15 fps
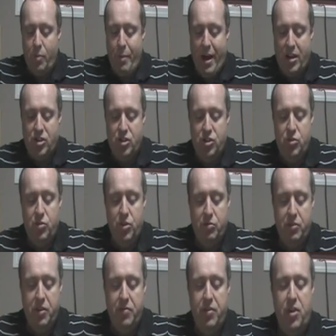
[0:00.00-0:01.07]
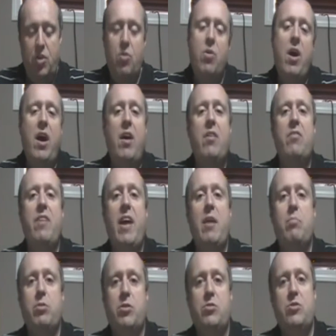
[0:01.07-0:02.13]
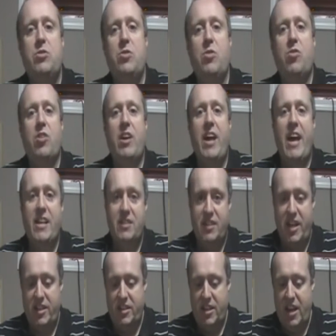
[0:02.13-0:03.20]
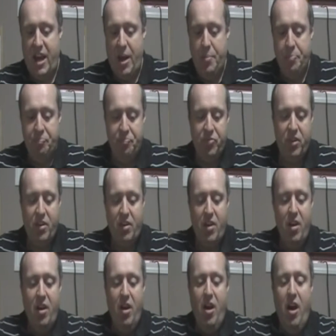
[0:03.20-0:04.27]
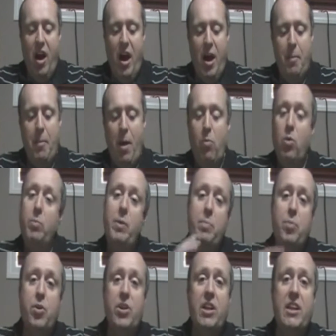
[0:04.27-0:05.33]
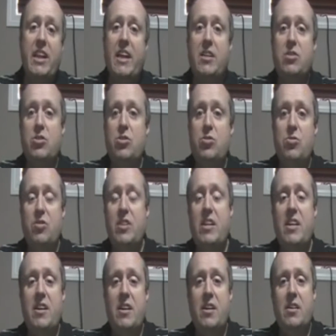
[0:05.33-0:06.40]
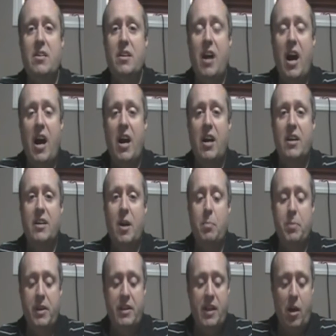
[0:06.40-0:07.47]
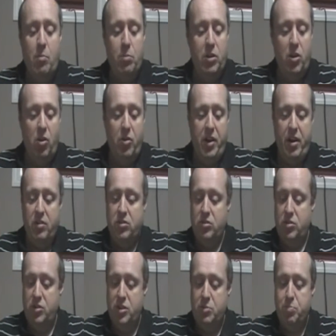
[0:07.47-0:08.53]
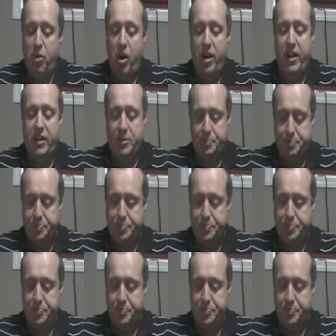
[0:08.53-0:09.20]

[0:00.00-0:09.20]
I'm actually doing a review of a Bluetooth headset today. I will be putting a link to the company down below there to this product.